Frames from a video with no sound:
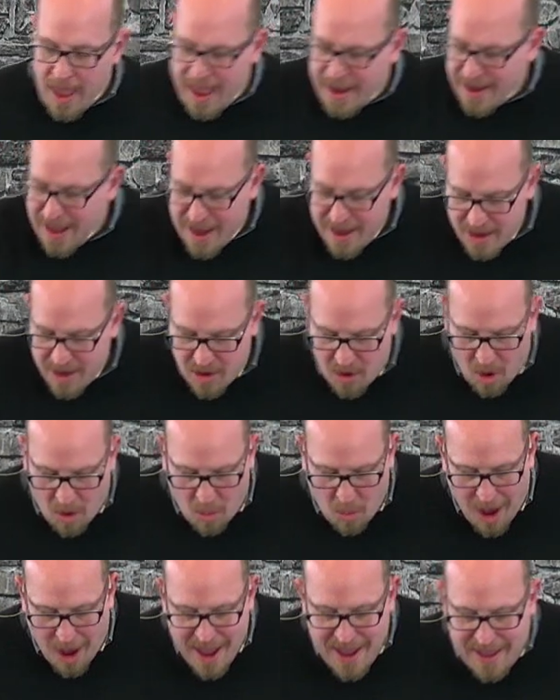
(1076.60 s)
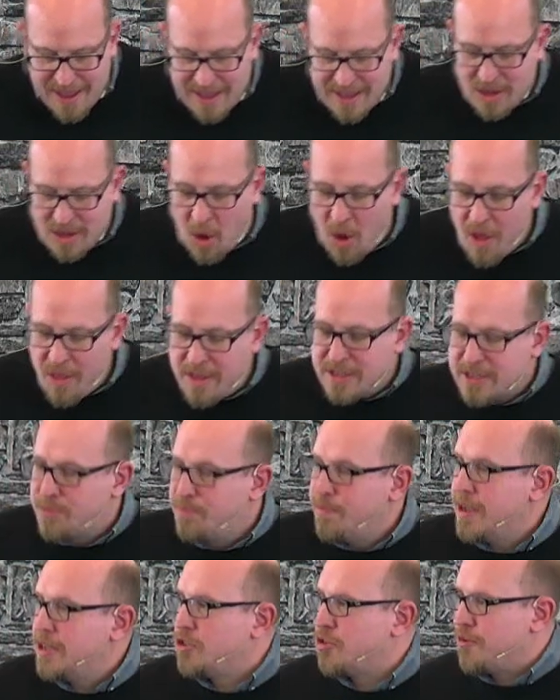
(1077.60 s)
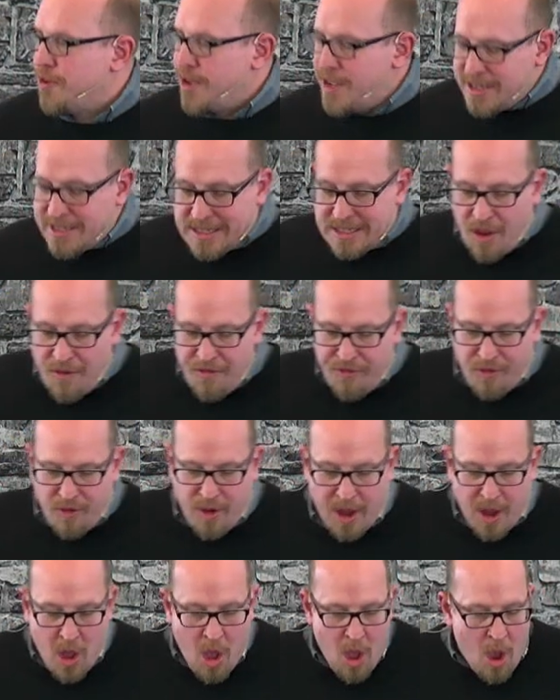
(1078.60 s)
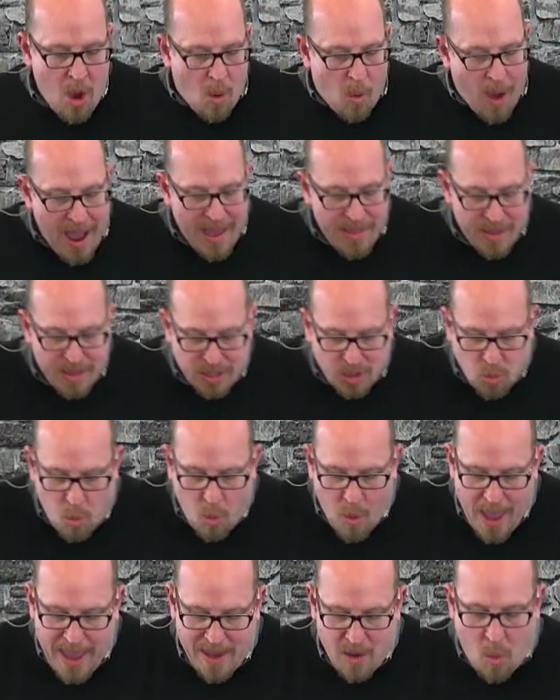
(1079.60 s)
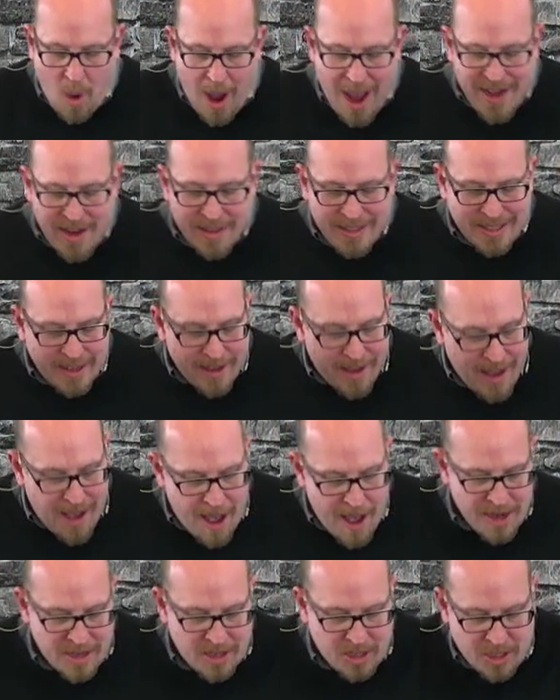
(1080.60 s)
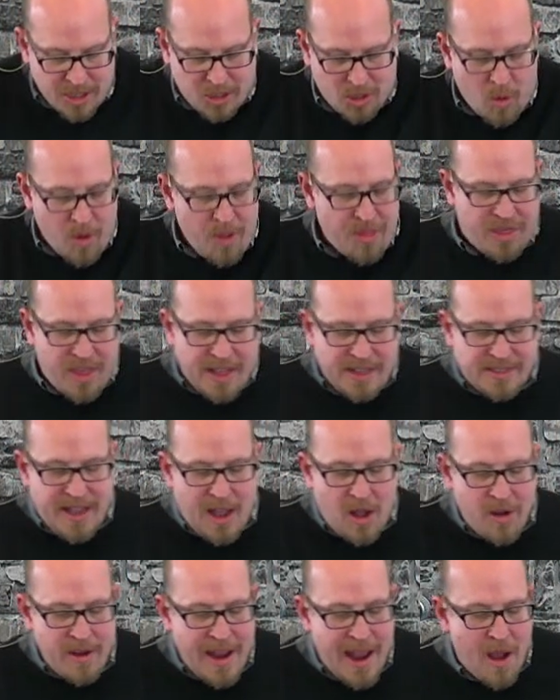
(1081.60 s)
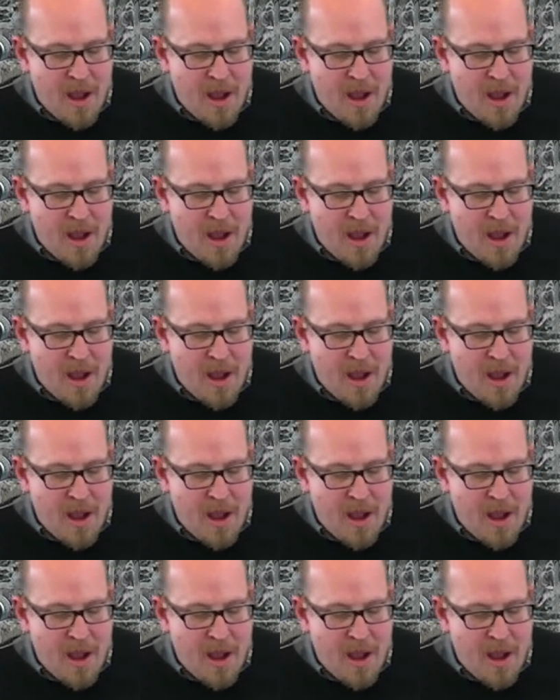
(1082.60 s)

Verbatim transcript: and end it all? Why all this misery and suffering? Why this wait? Why doesn't God just sort things out